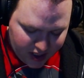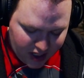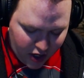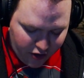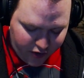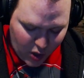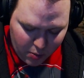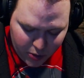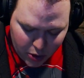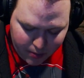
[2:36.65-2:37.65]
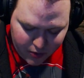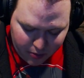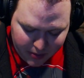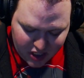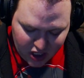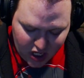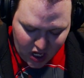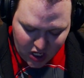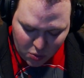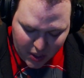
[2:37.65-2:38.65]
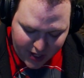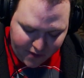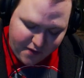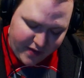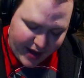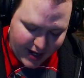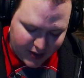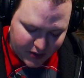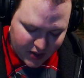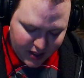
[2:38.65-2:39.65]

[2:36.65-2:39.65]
A foam drips from its long white fangs.